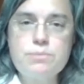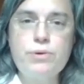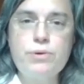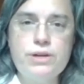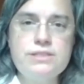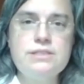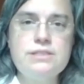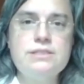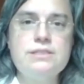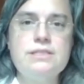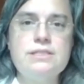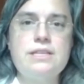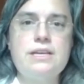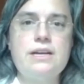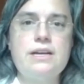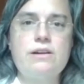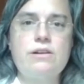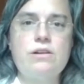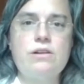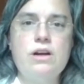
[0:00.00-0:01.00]
presence
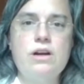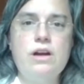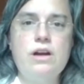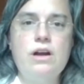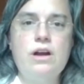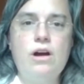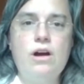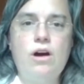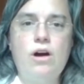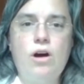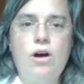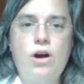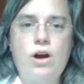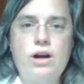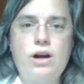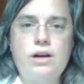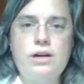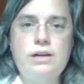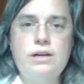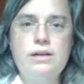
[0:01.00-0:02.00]
there
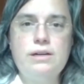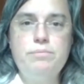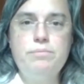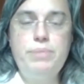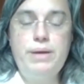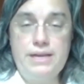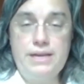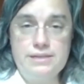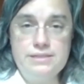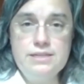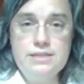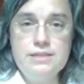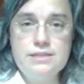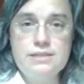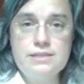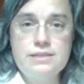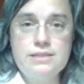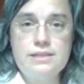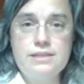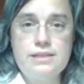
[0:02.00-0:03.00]
are Pitt
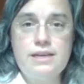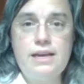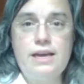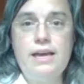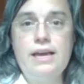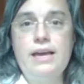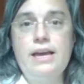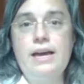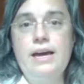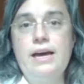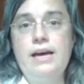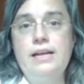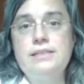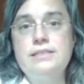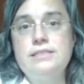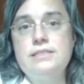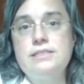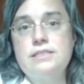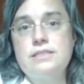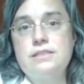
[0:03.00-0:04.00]

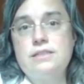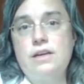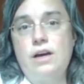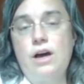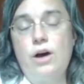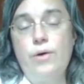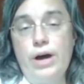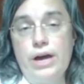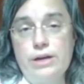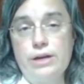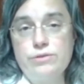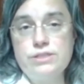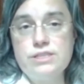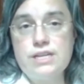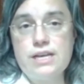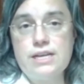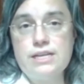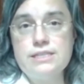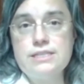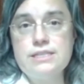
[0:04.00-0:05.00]
and Ohio
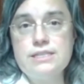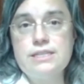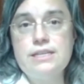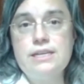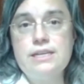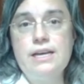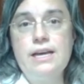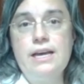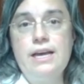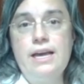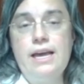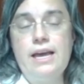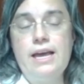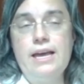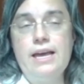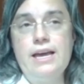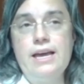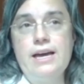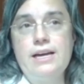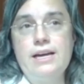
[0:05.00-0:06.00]
State
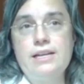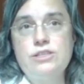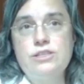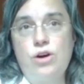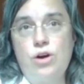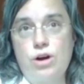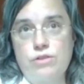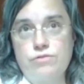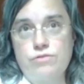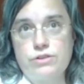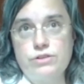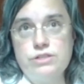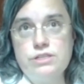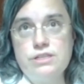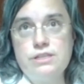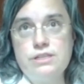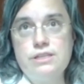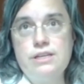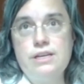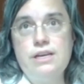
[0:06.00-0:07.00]
and Harvard.
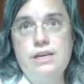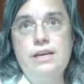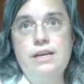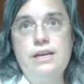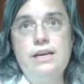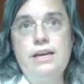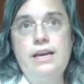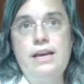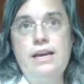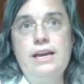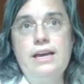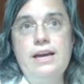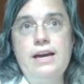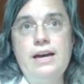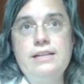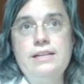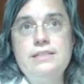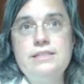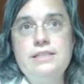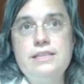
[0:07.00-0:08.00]

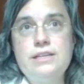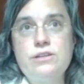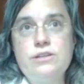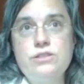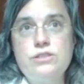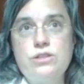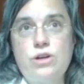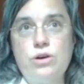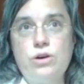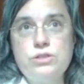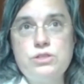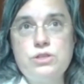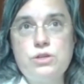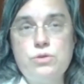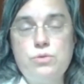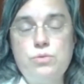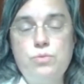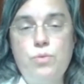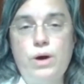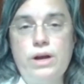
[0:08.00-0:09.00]
And there's
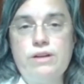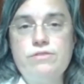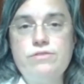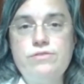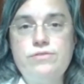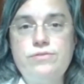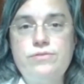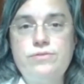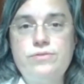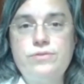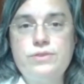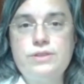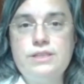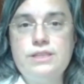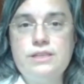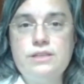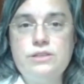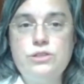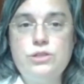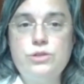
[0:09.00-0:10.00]
also one of
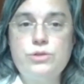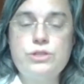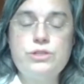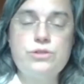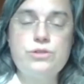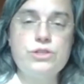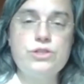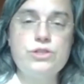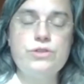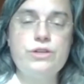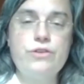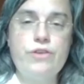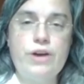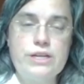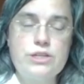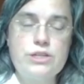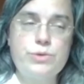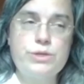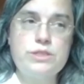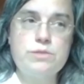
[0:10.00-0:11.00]
the neurosurgery
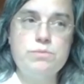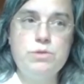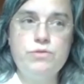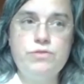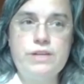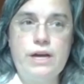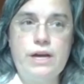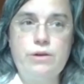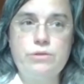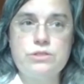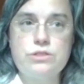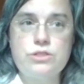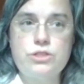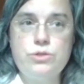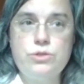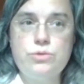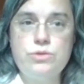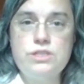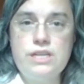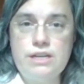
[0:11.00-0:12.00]
graduates moved out
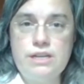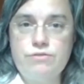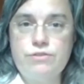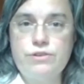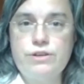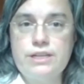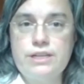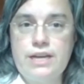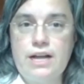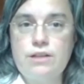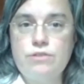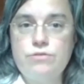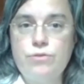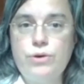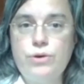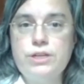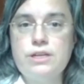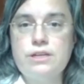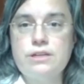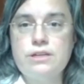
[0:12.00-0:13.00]
to Stanford in
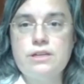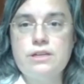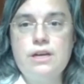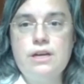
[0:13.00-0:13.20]
California.